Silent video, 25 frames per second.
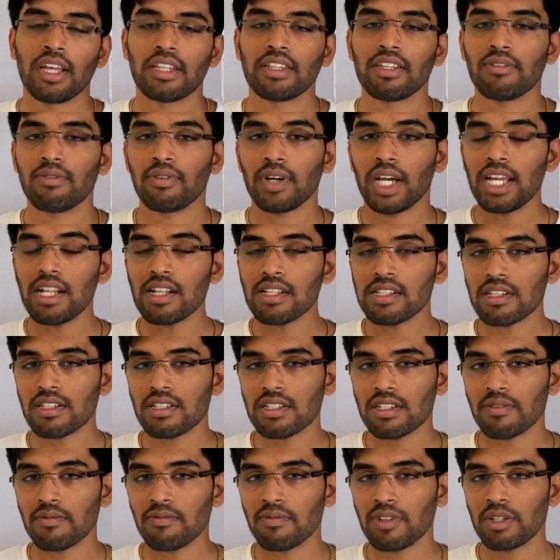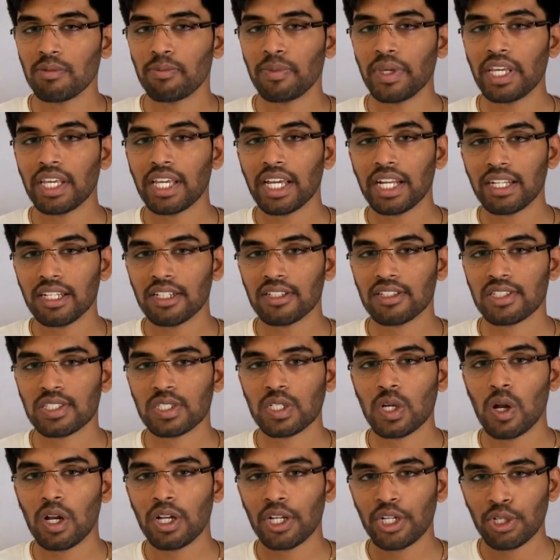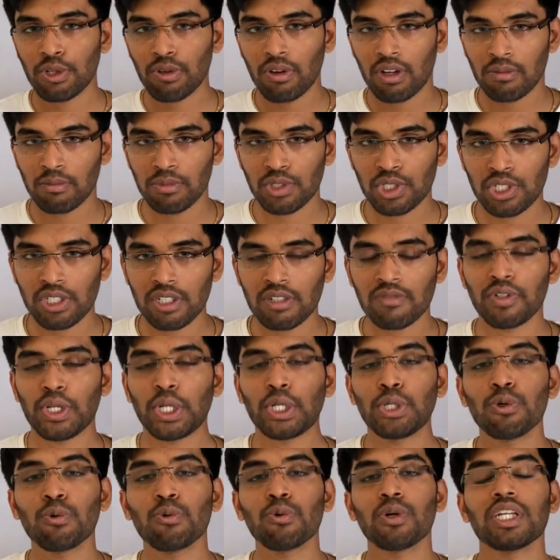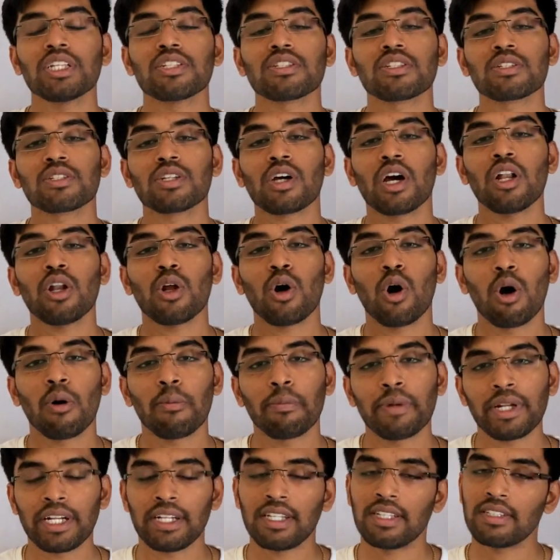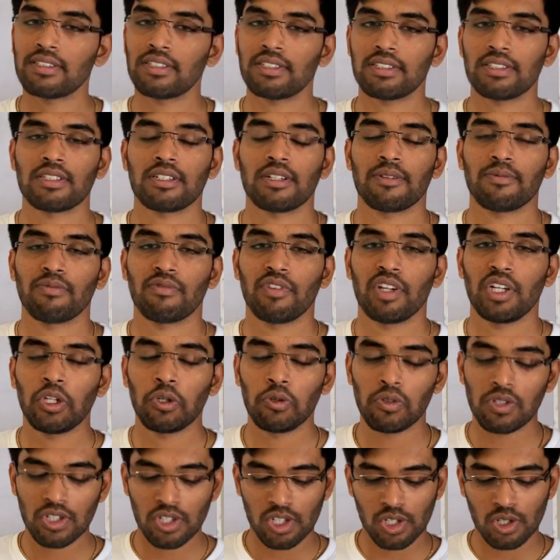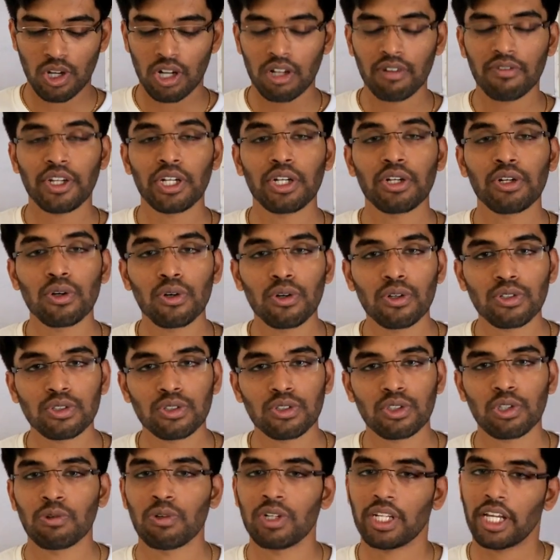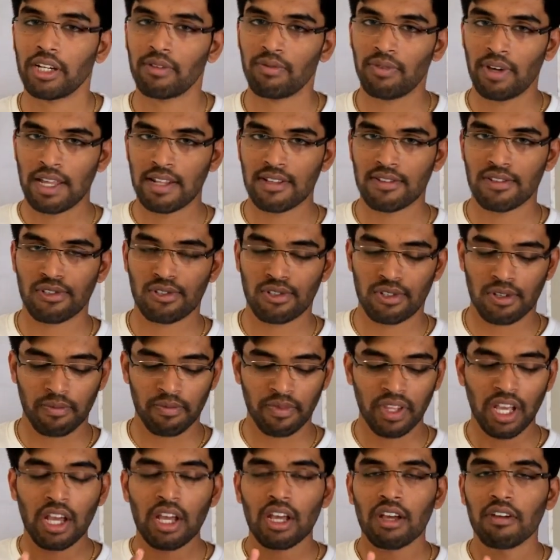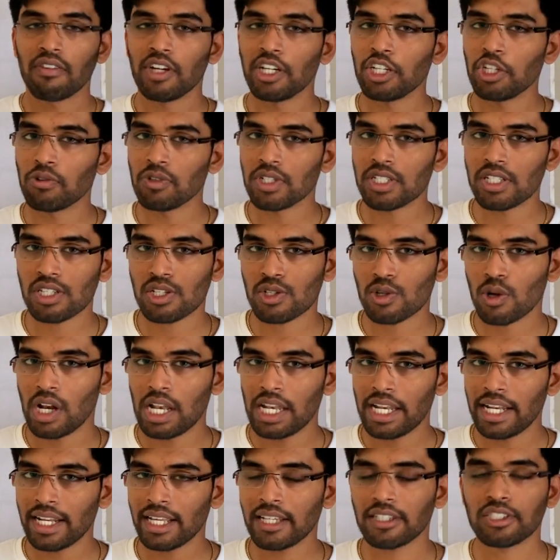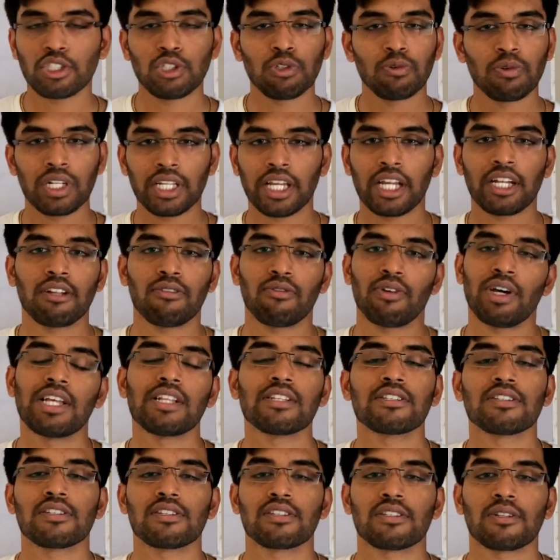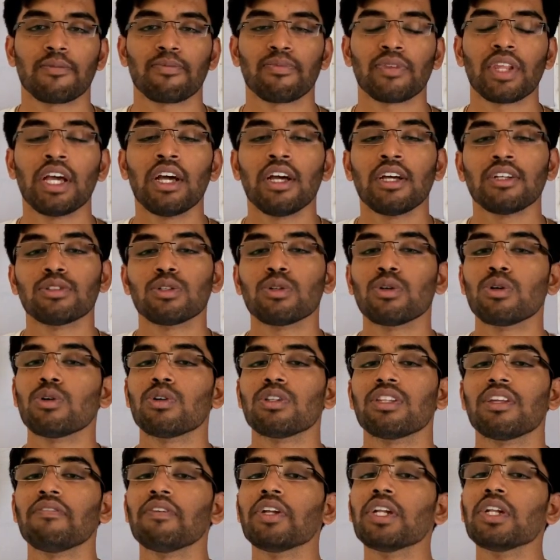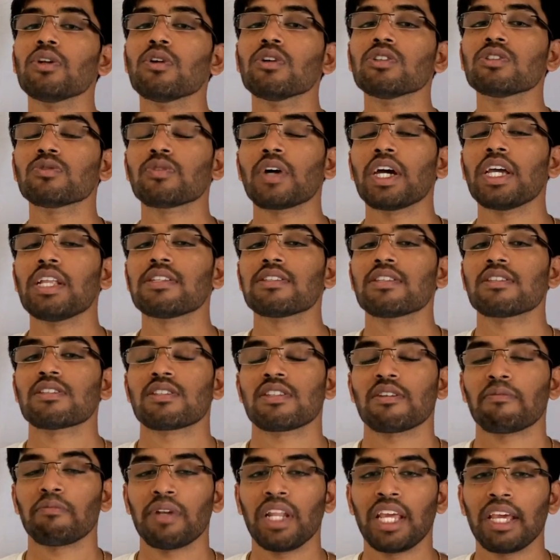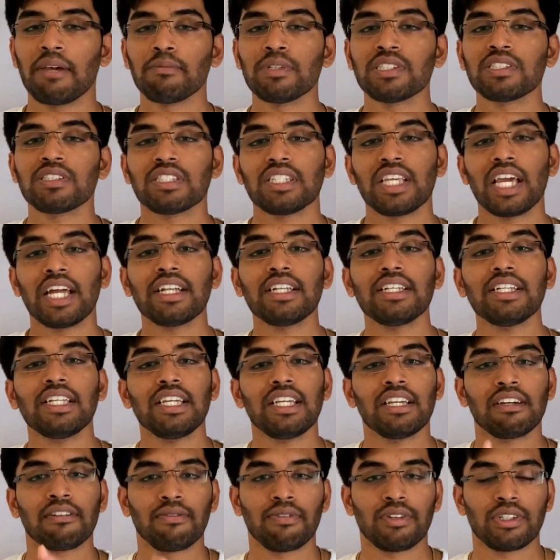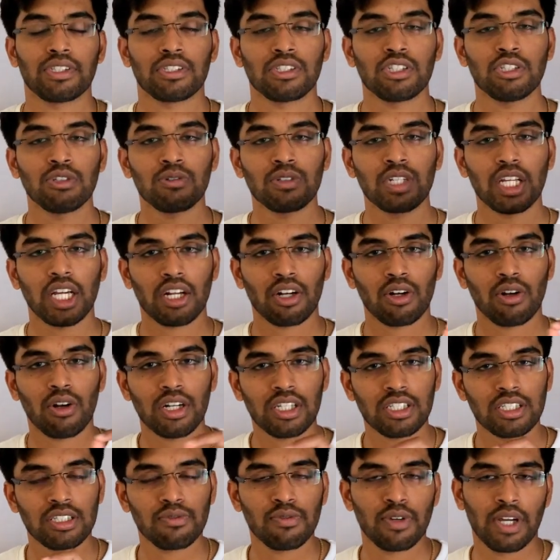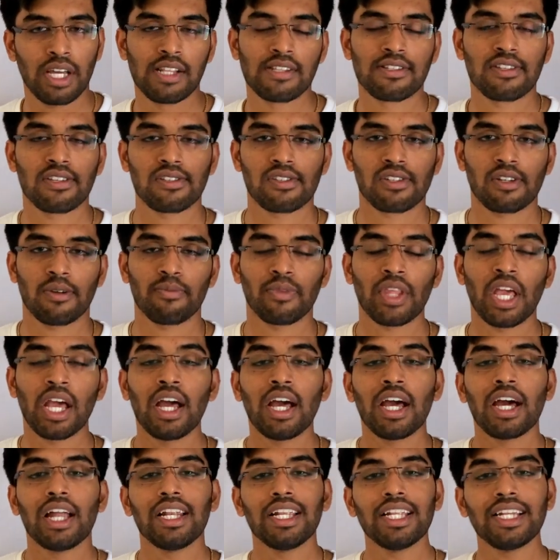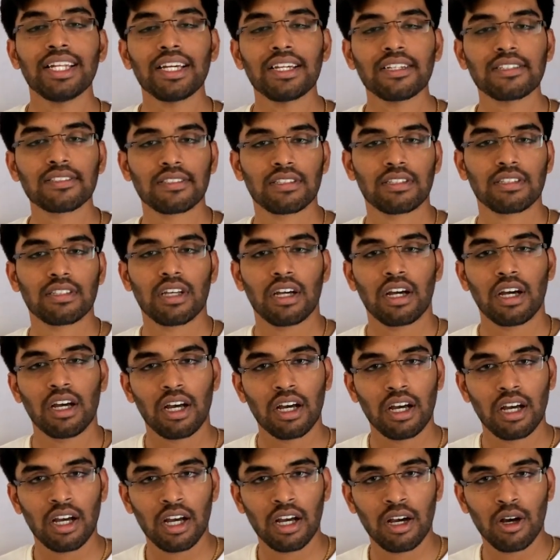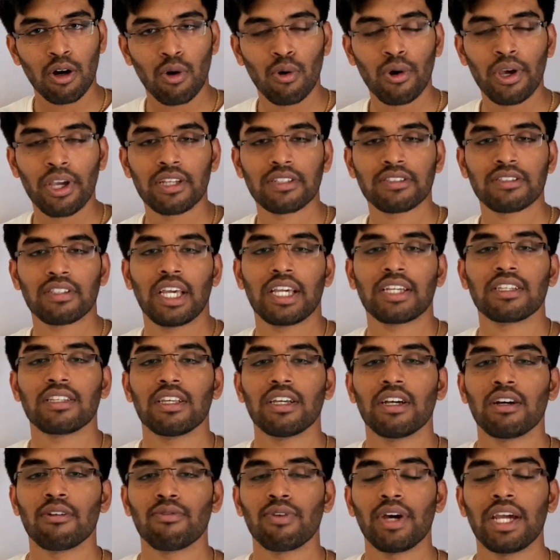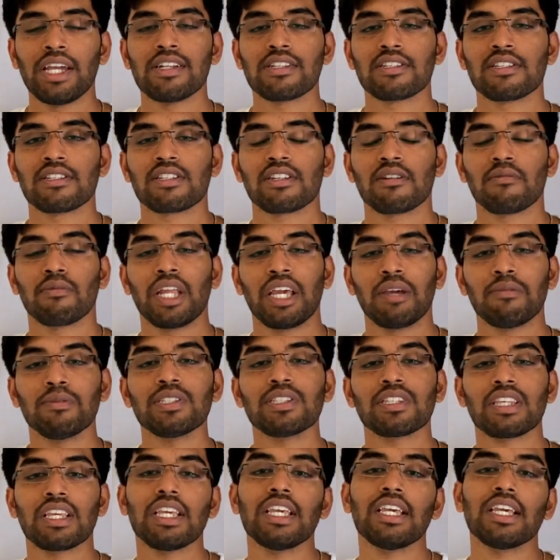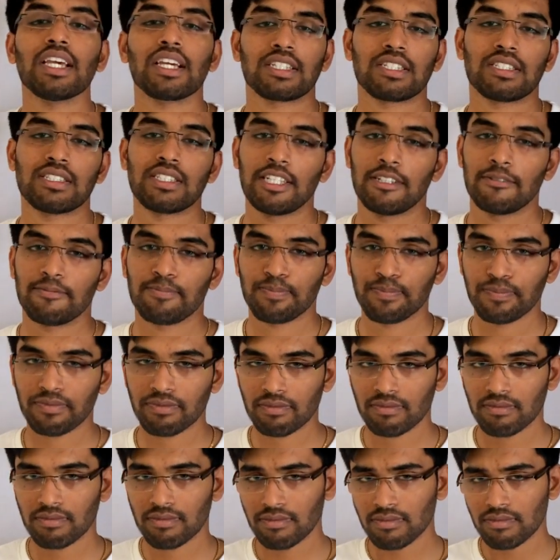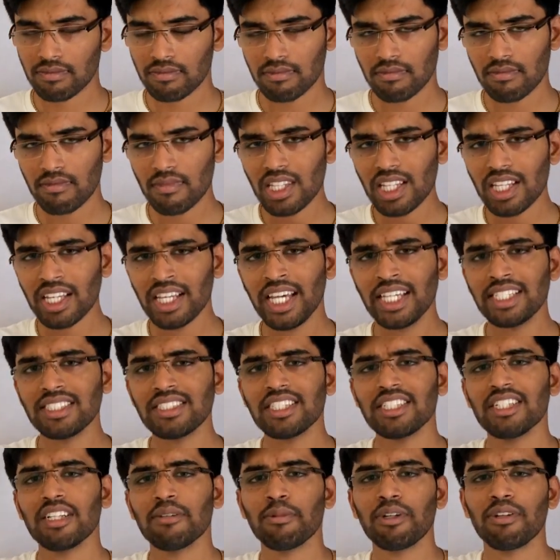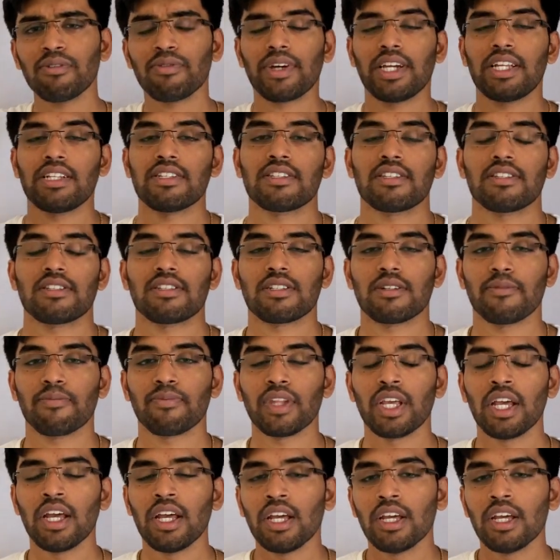The file system will be get installed in your machine when you install operating system. When you install Windows, you will get file system. When you install Linux, you will get a file system. So the Windows file system name is NTFS, New Technology File System. Linux uh, OS uh, file system name is EXT extendable file system.